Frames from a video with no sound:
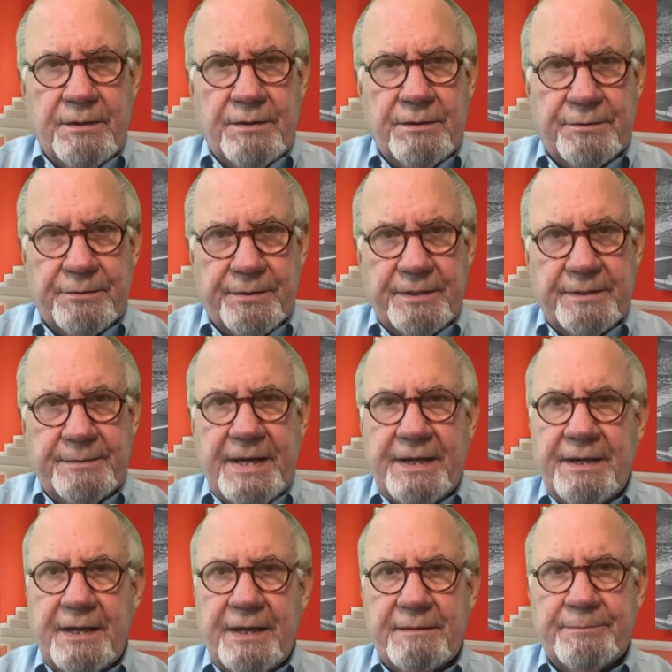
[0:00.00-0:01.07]
During the
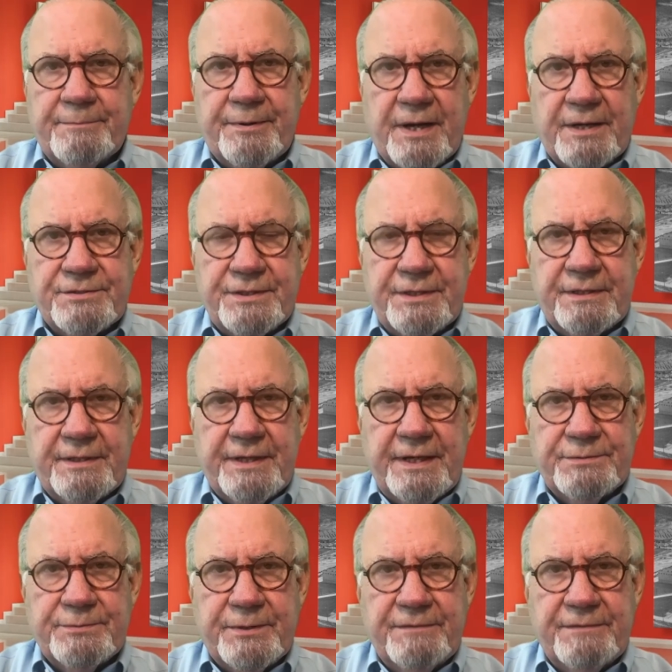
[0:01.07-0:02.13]
Manhattan Project,
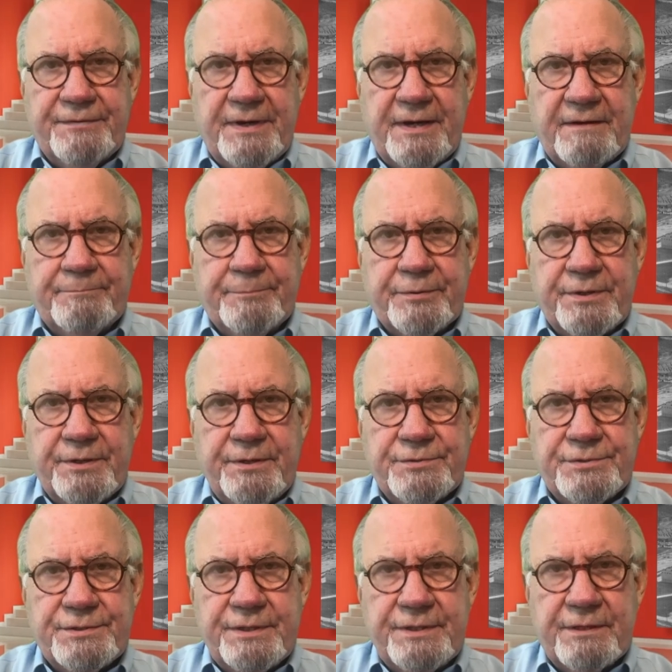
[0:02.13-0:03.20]
K25
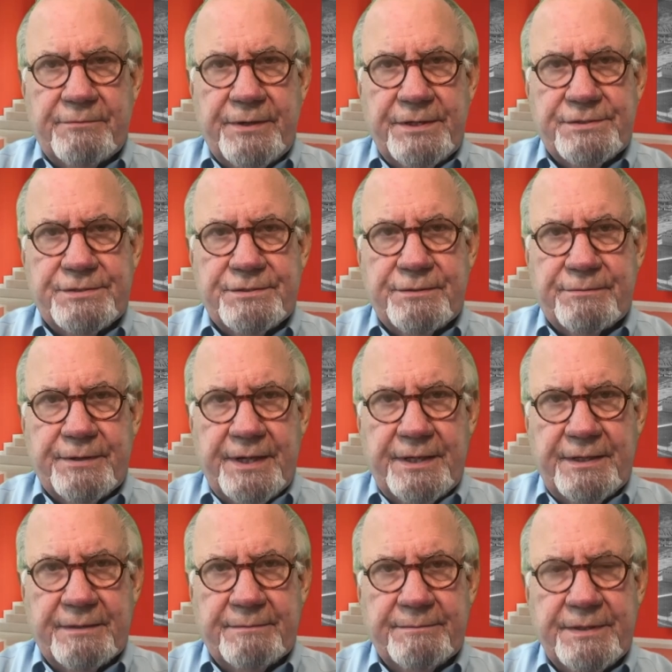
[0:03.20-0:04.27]
produced the enriched
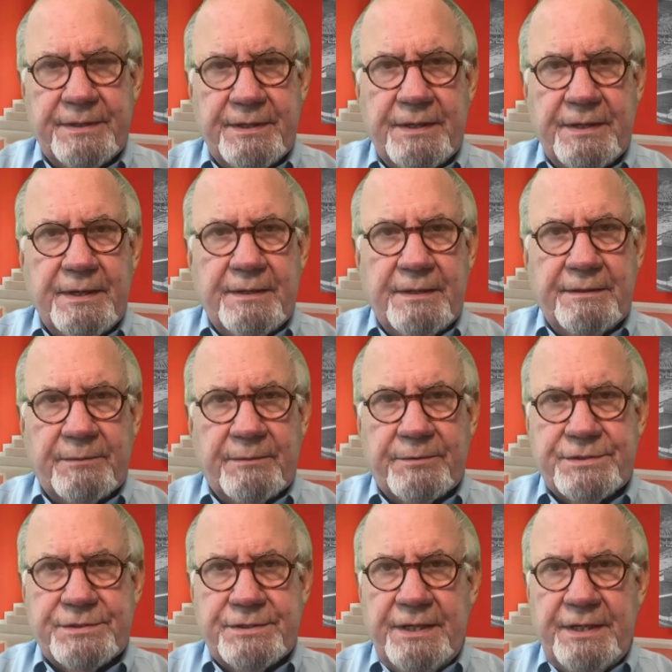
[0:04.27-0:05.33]
uranium that
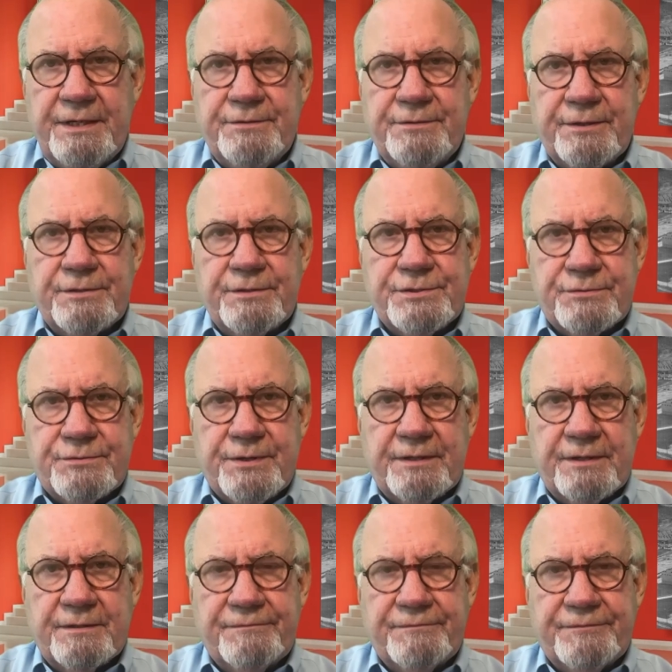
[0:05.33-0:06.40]
was needed to
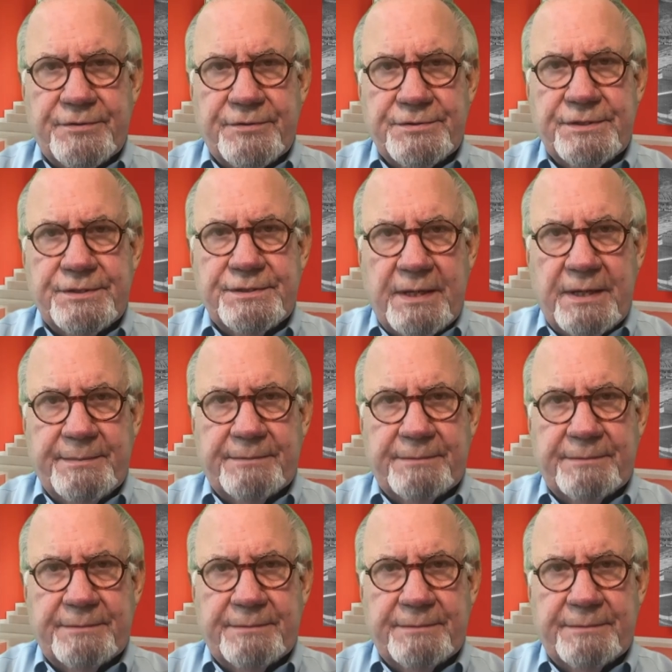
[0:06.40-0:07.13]
construct the first atomic